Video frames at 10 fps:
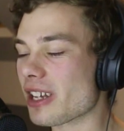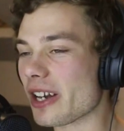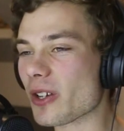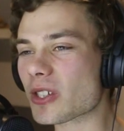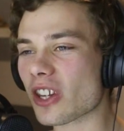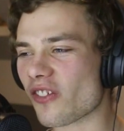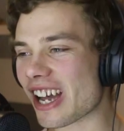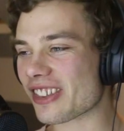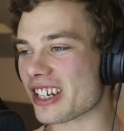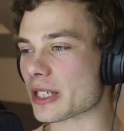And also the
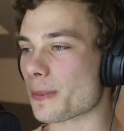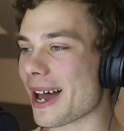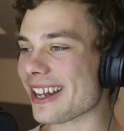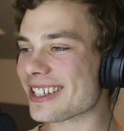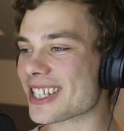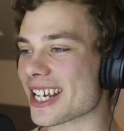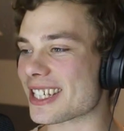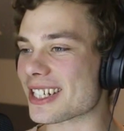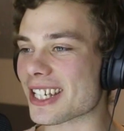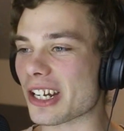fact that it's balanced there
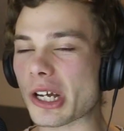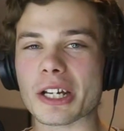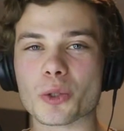since then, like,